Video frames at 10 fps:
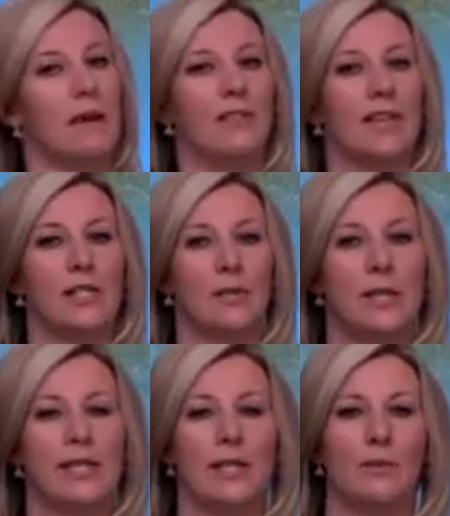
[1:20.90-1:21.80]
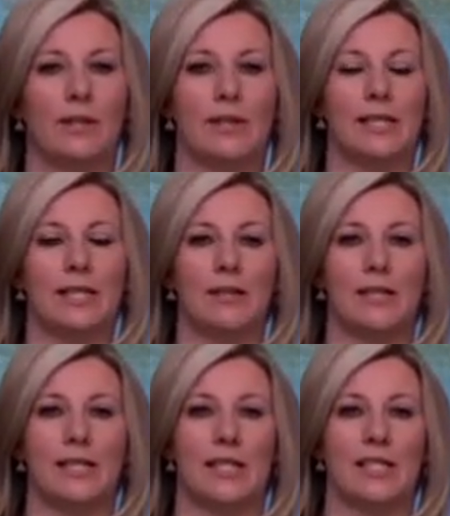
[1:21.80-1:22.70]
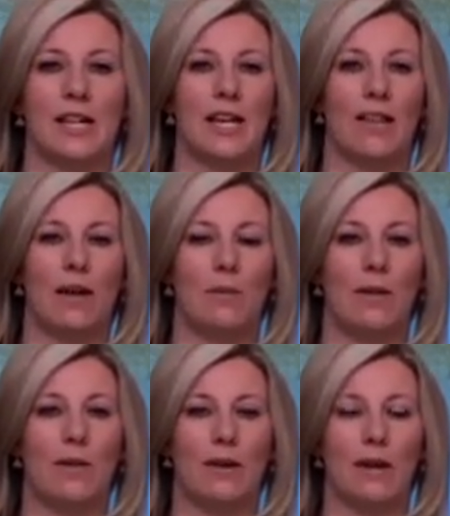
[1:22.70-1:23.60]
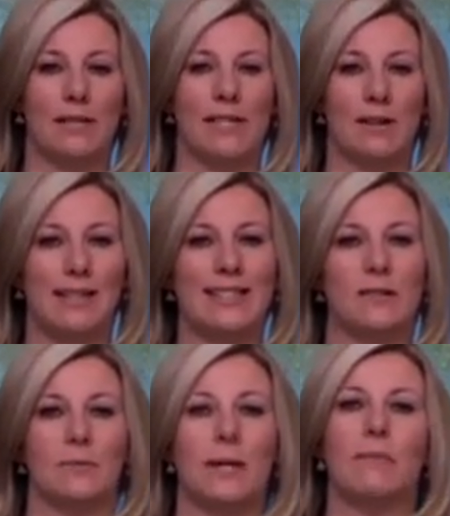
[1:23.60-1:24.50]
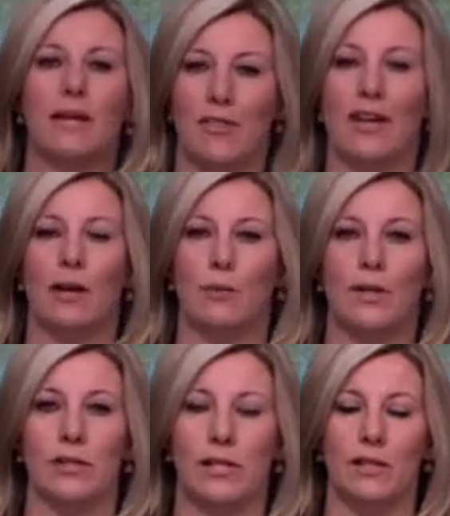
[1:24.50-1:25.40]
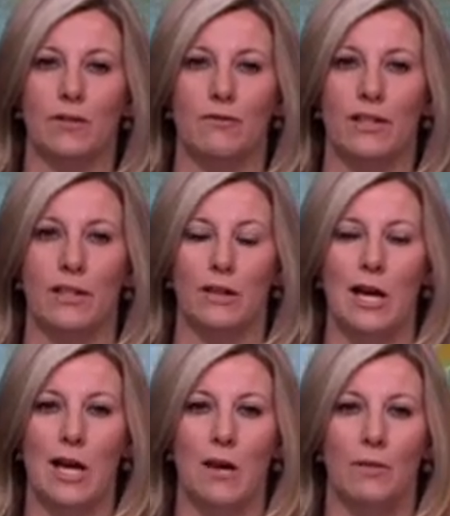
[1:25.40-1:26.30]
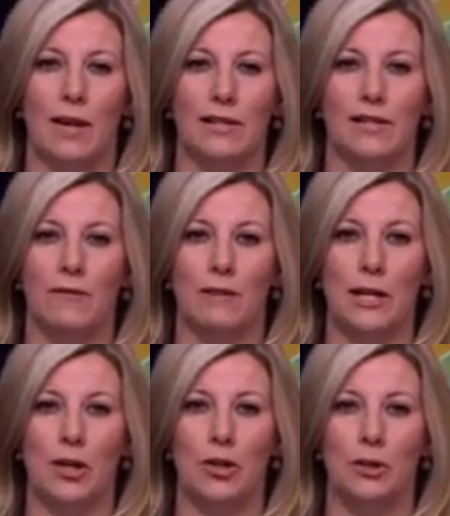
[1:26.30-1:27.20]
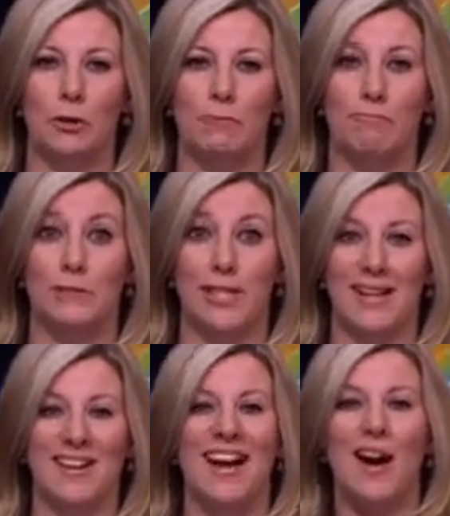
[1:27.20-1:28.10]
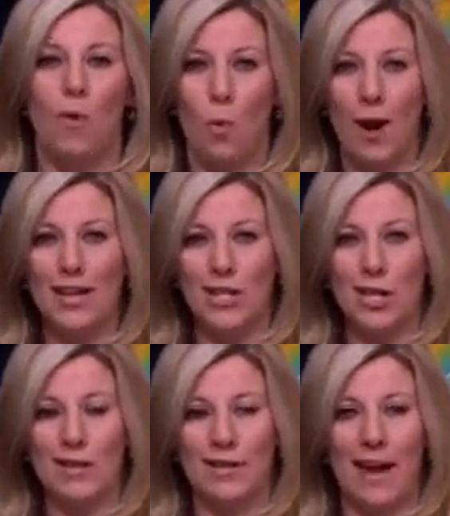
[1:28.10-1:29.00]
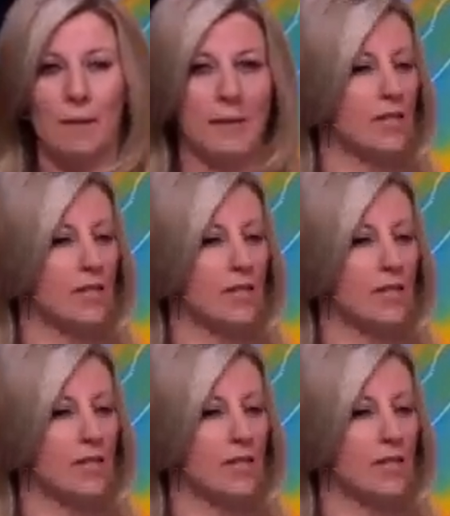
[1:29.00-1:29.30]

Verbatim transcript: time of year 21 Celsius. That window coming down a little bit, but I think it will still feel relatively cool. So when I show you the air